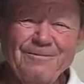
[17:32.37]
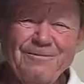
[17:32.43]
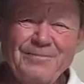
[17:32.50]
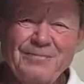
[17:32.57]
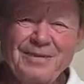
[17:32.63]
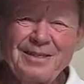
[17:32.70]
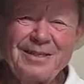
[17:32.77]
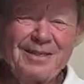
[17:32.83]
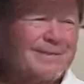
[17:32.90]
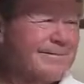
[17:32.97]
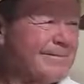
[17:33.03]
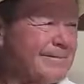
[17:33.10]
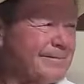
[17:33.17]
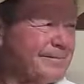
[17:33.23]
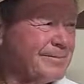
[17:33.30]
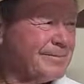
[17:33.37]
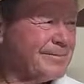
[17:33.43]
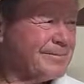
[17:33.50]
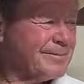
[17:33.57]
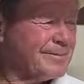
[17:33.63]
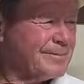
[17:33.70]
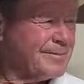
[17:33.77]
You know what though? You
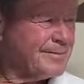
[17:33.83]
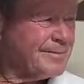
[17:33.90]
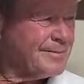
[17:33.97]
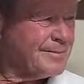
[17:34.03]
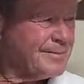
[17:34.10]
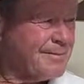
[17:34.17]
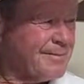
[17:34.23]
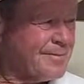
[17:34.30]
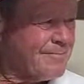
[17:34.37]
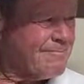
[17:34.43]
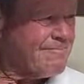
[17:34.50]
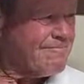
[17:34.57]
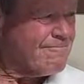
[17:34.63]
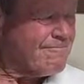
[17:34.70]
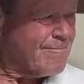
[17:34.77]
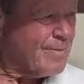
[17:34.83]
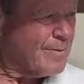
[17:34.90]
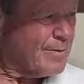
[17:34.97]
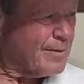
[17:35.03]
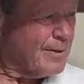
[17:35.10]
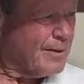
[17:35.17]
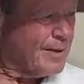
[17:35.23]
just said that.
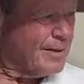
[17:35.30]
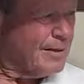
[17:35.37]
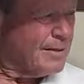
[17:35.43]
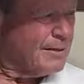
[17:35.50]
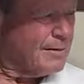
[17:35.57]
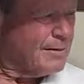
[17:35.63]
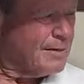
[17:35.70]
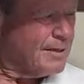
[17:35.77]
Made me think of something.